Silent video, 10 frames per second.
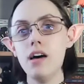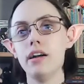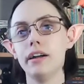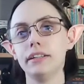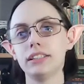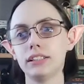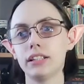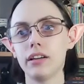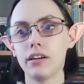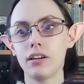Air
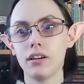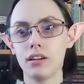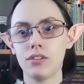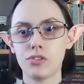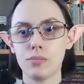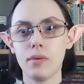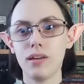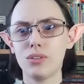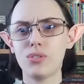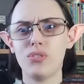signs,
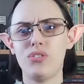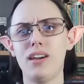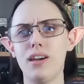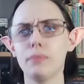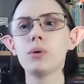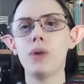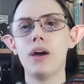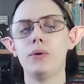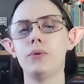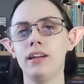month of
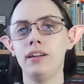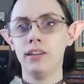February.